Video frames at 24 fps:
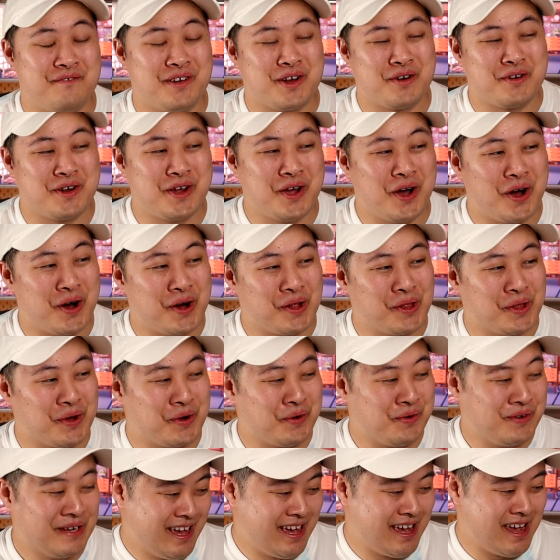Very
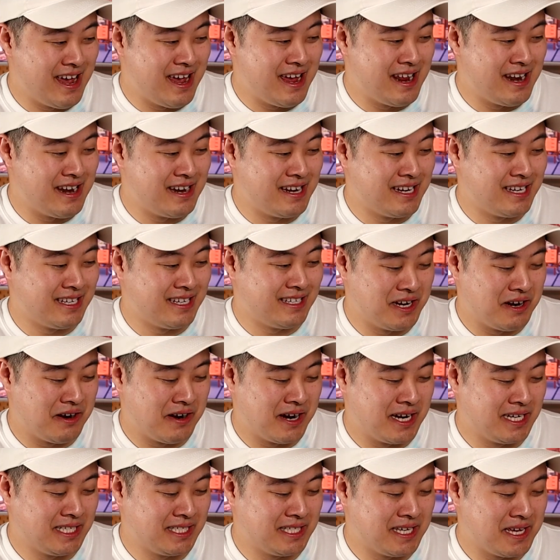hollow, and
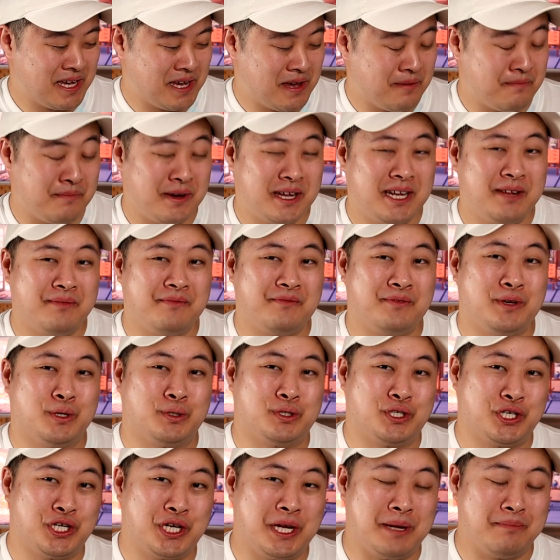dare I say, it might even feel
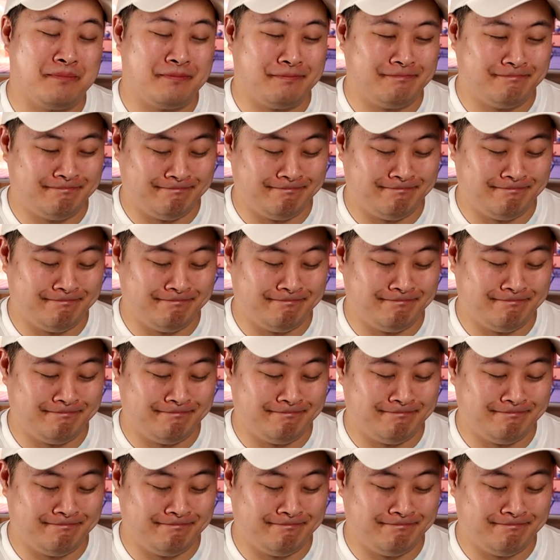cheap.